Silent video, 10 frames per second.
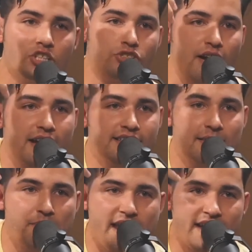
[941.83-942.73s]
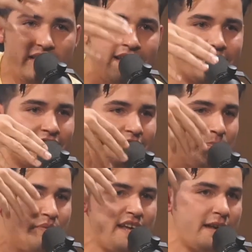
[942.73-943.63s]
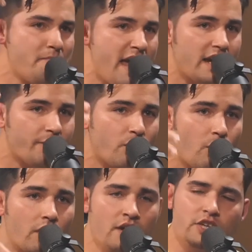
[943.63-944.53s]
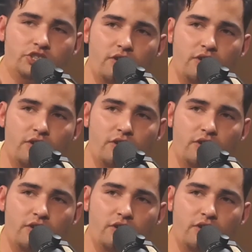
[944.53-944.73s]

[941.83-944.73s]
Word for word: trying to make it like this big metaphor,